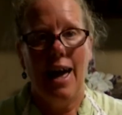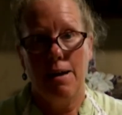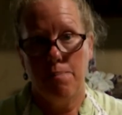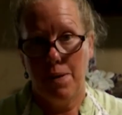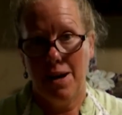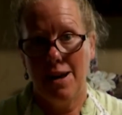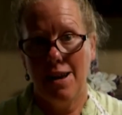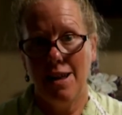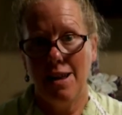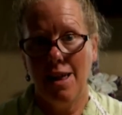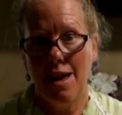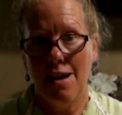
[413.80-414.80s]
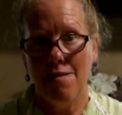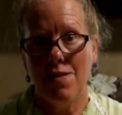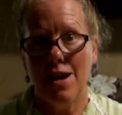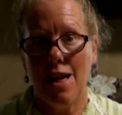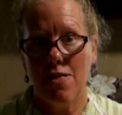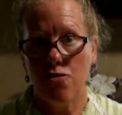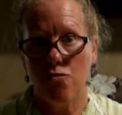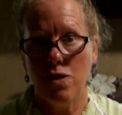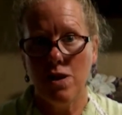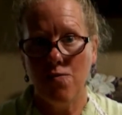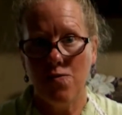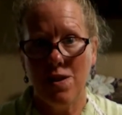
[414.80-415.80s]
and put it in the oven at
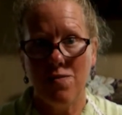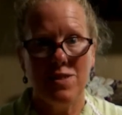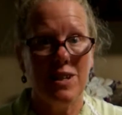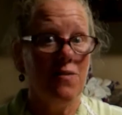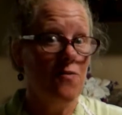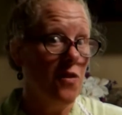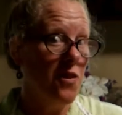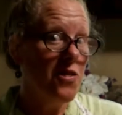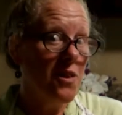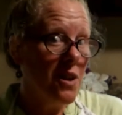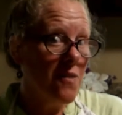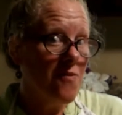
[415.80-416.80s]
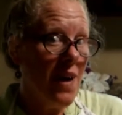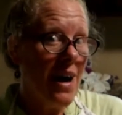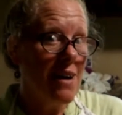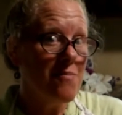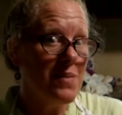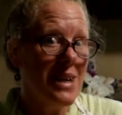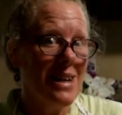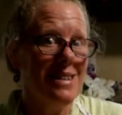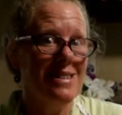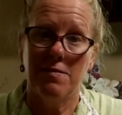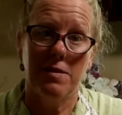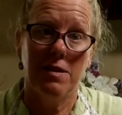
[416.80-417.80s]
three fifty for thirty-five
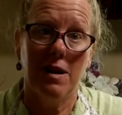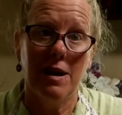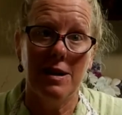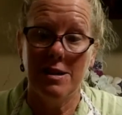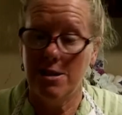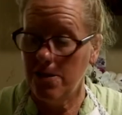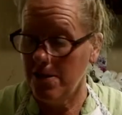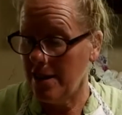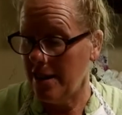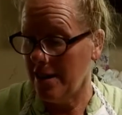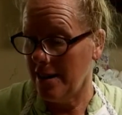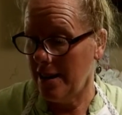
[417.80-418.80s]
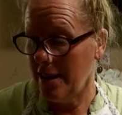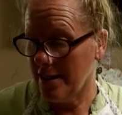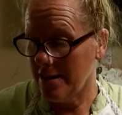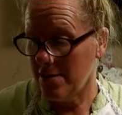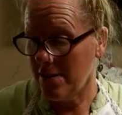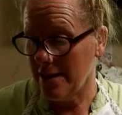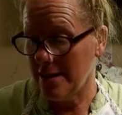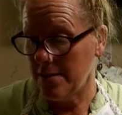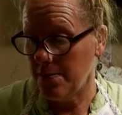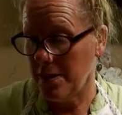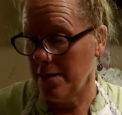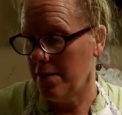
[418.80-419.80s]
minutes. And we're on to the next
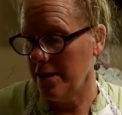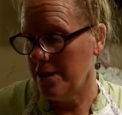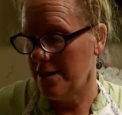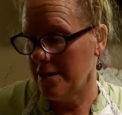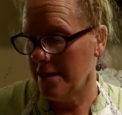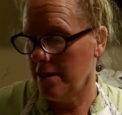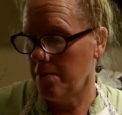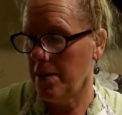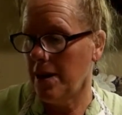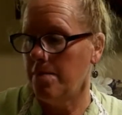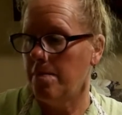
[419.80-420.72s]
recipe, which is going to be